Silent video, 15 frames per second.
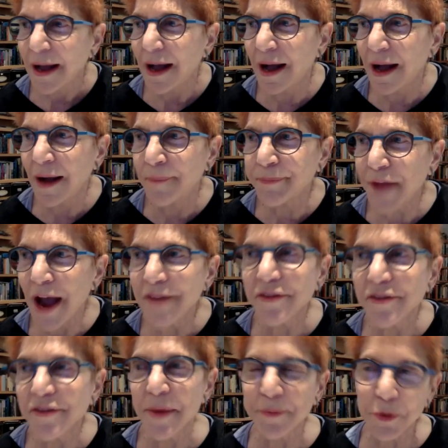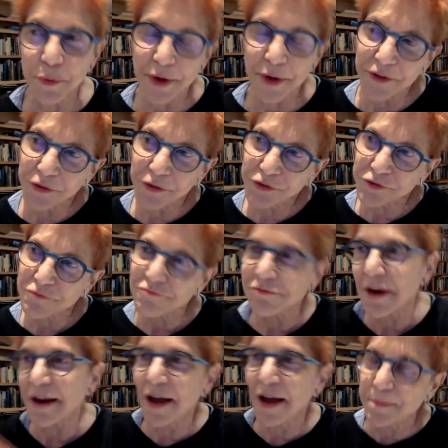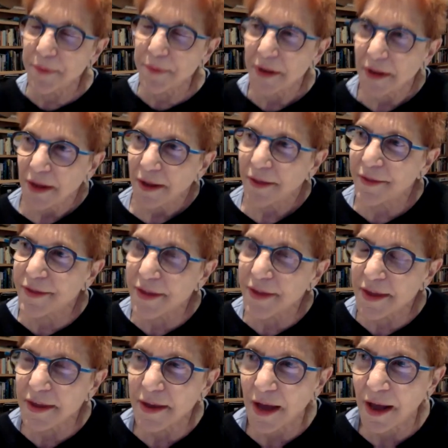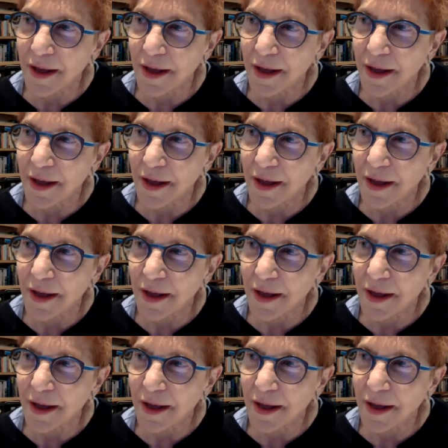I remember when I used to run up the